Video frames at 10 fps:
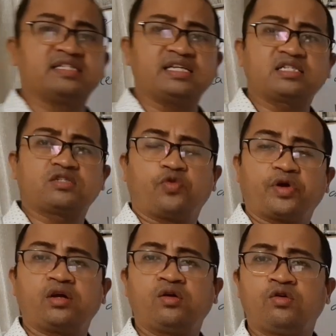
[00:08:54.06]
easiest
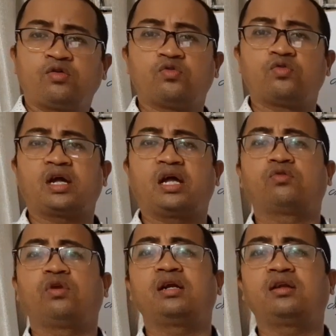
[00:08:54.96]
way to
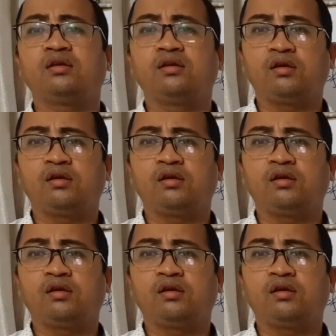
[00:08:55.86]
calculate